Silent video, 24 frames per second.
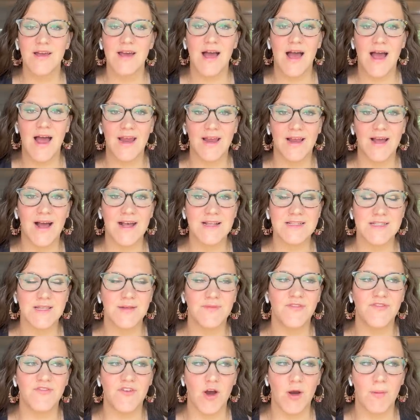I got
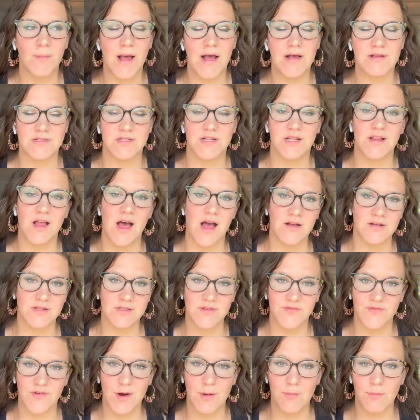some farmhouse clocks
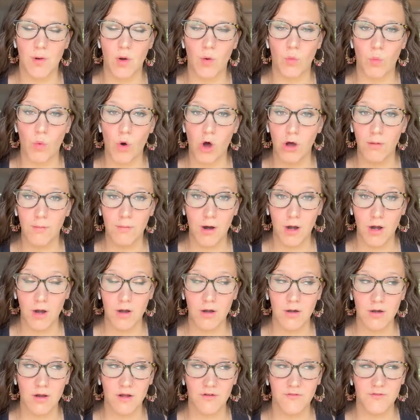from
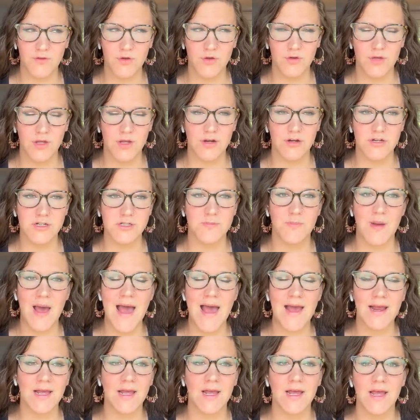Walmart a few years
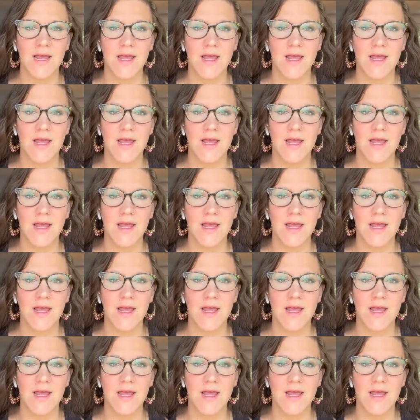back,